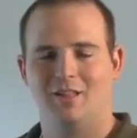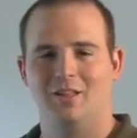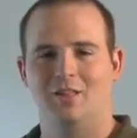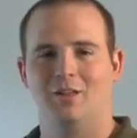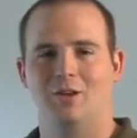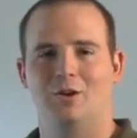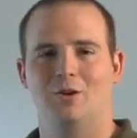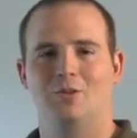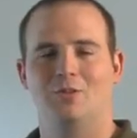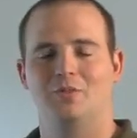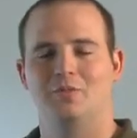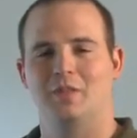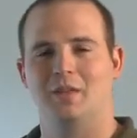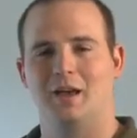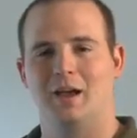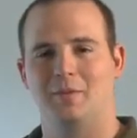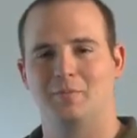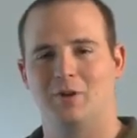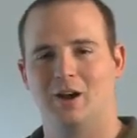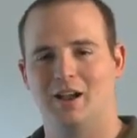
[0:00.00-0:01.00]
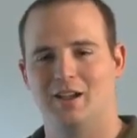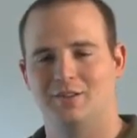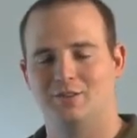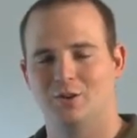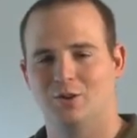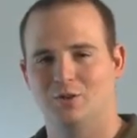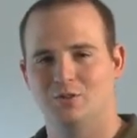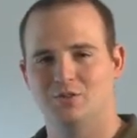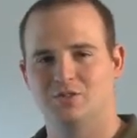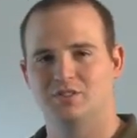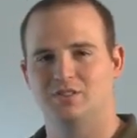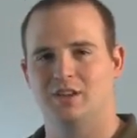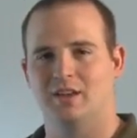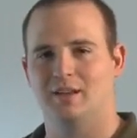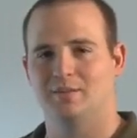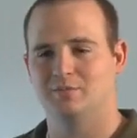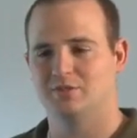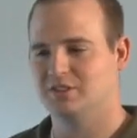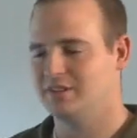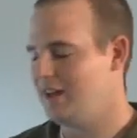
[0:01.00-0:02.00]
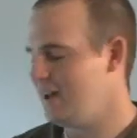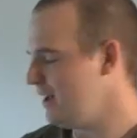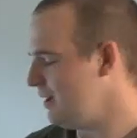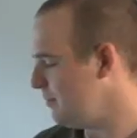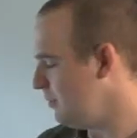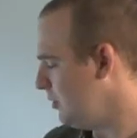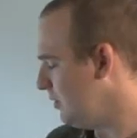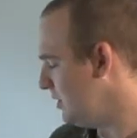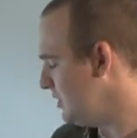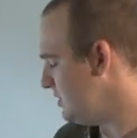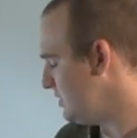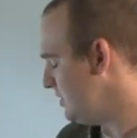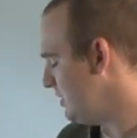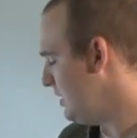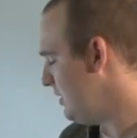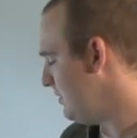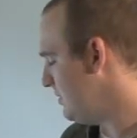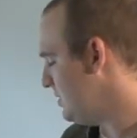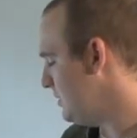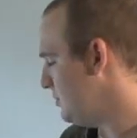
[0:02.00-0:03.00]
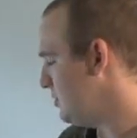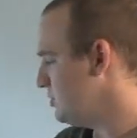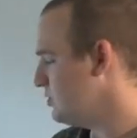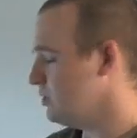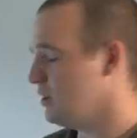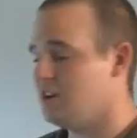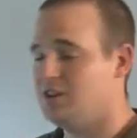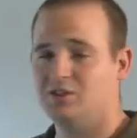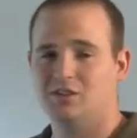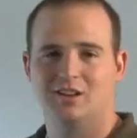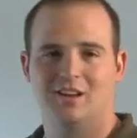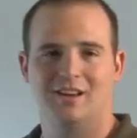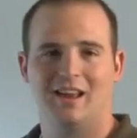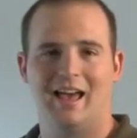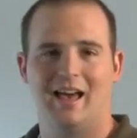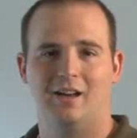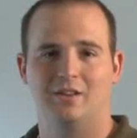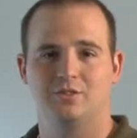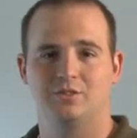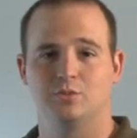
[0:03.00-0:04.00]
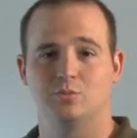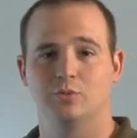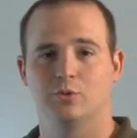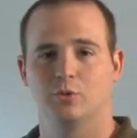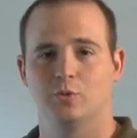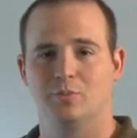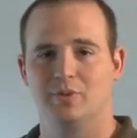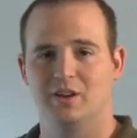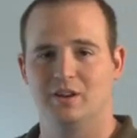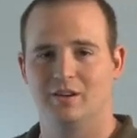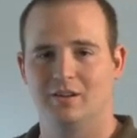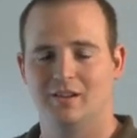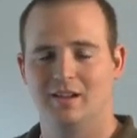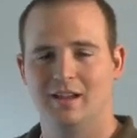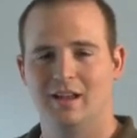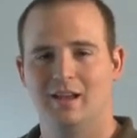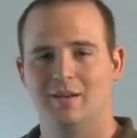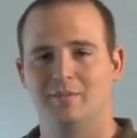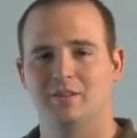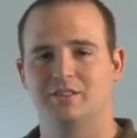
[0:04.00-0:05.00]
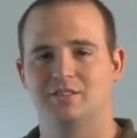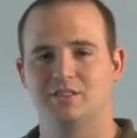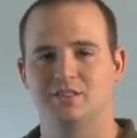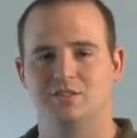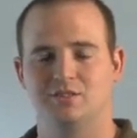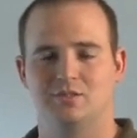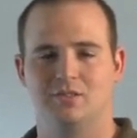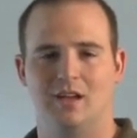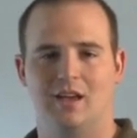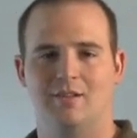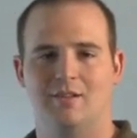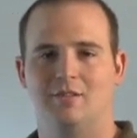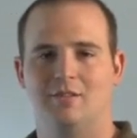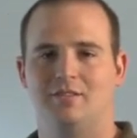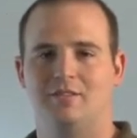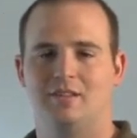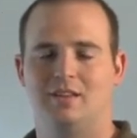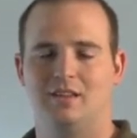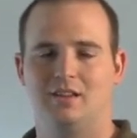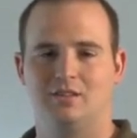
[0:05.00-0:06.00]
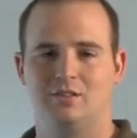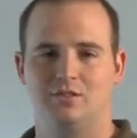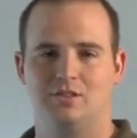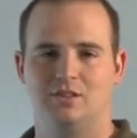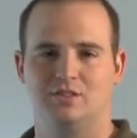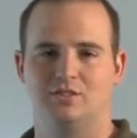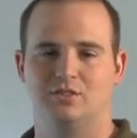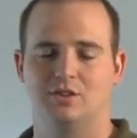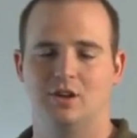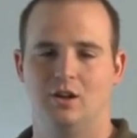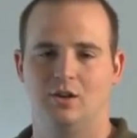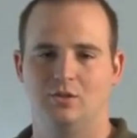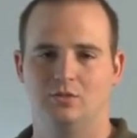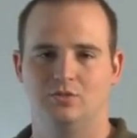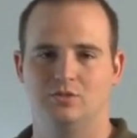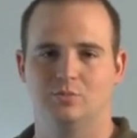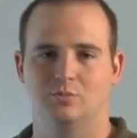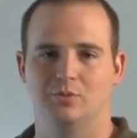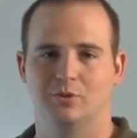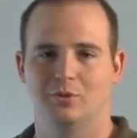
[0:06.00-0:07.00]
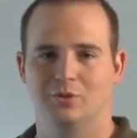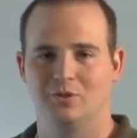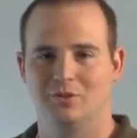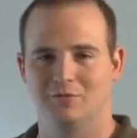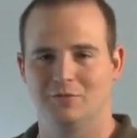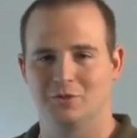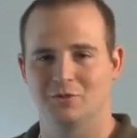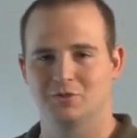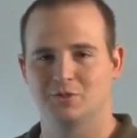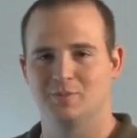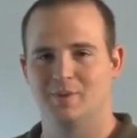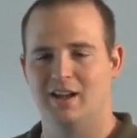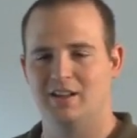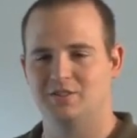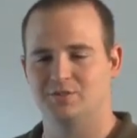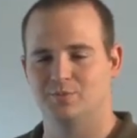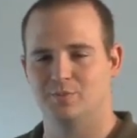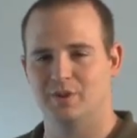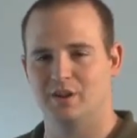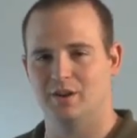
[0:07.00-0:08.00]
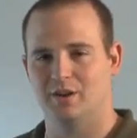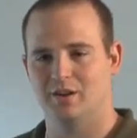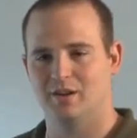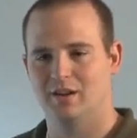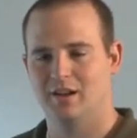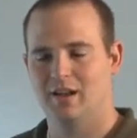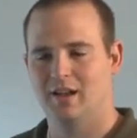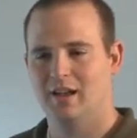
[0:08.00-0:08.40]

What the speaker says: Hello, I'm Ryan Knowles. Today I'm going to give a demonstration on how to brew beer. I'm going to teach you everything you need to know to brew your first batch of beer.